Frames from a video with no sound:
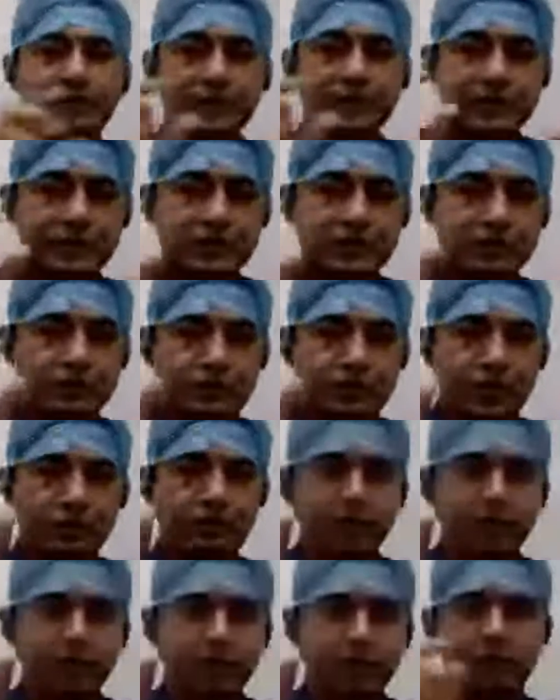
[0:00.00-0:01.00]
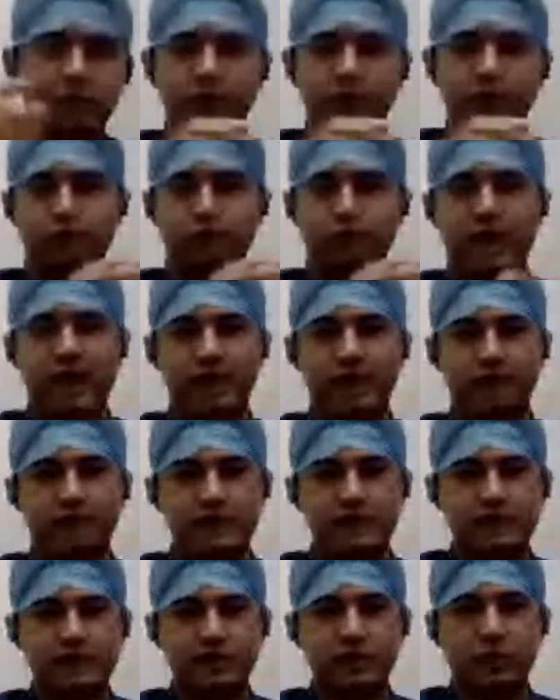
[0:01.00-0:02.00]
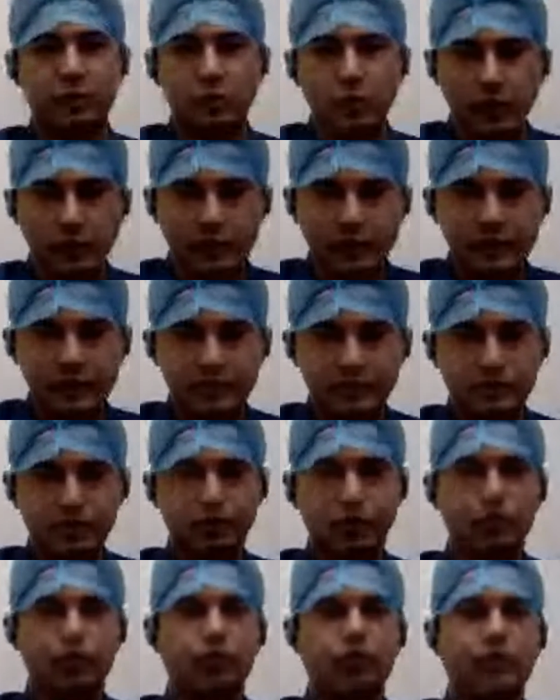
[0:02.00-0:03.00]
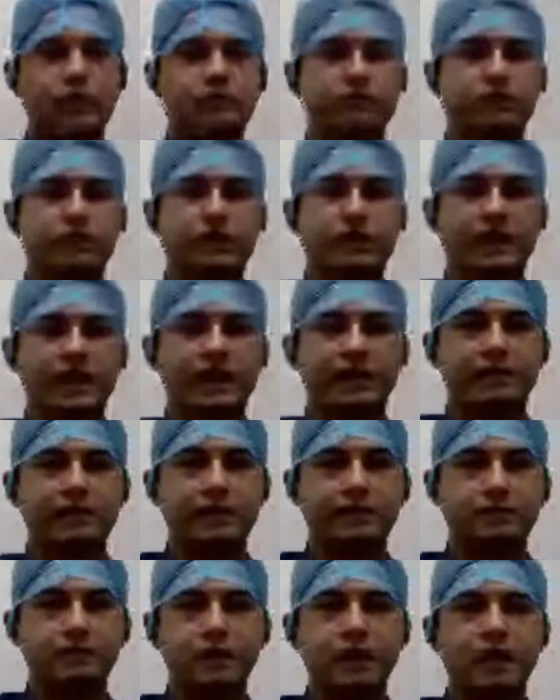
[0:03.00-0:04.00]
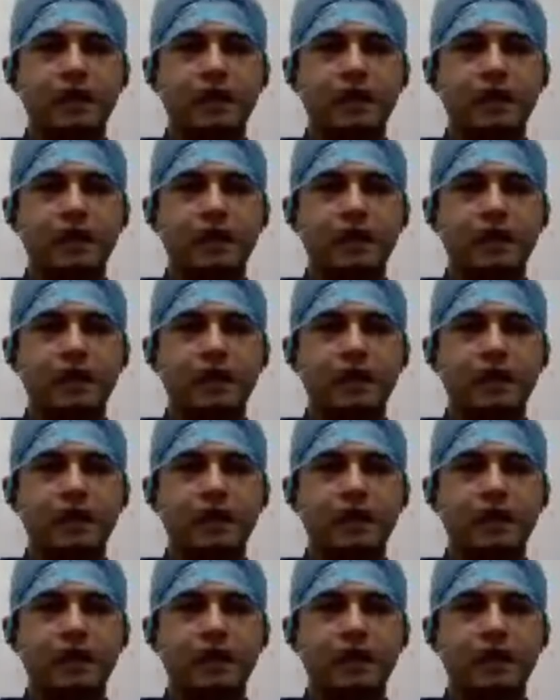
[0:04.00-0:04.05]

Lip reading: This durability of valve is the only sore point for TAVI.